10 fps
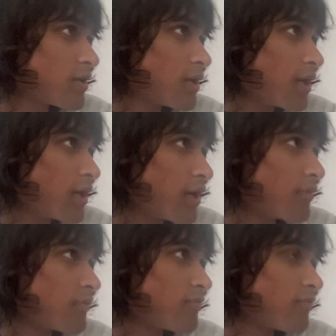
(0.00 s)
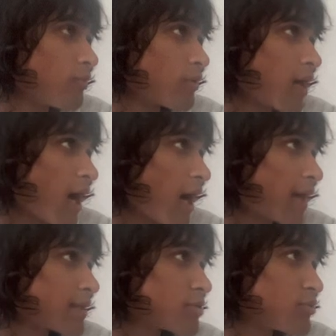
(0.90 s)
and for
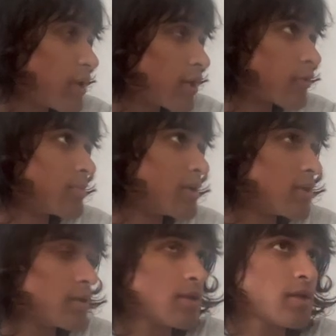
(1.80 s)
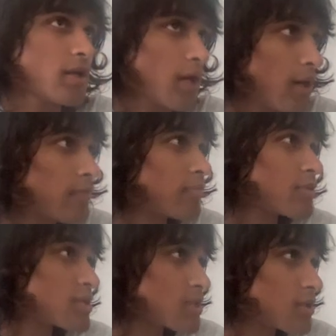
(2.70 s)
I to increment every
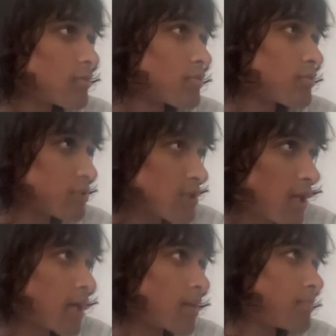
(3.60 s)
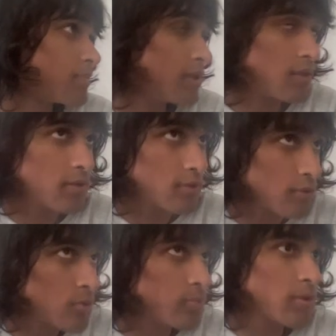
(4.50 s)
single time the
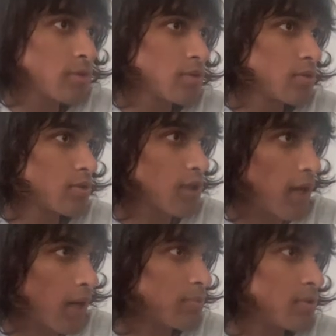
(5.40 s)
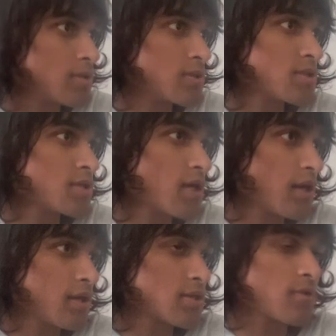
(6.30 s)
loop happens
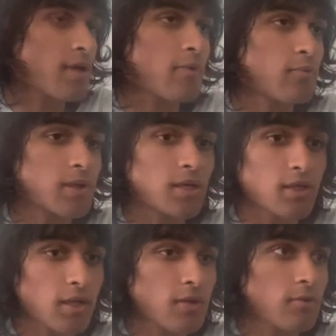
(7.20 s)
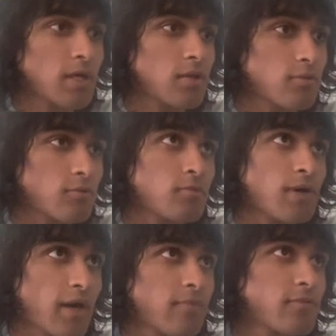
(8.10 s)
so that we can iterate through
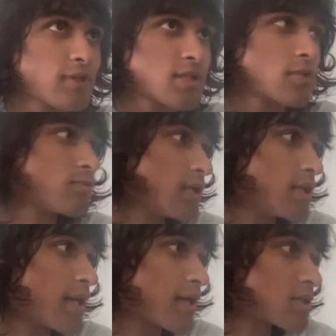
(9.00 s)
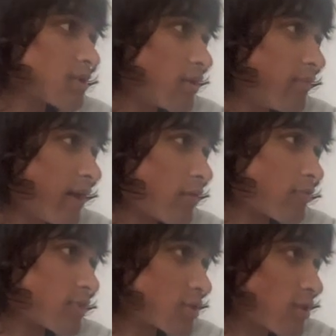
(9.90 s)
every single index of our
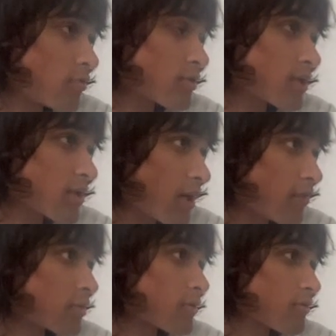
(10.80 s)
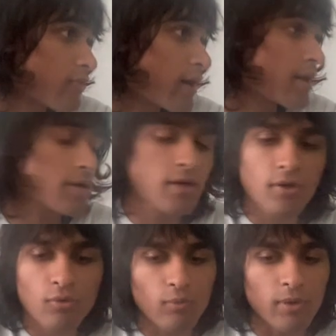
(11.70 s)
result character array,
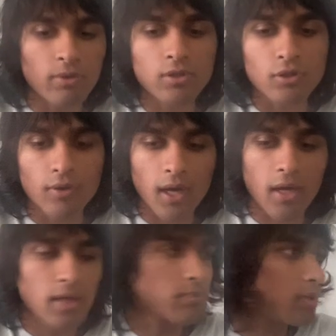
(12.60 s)
we will do I++.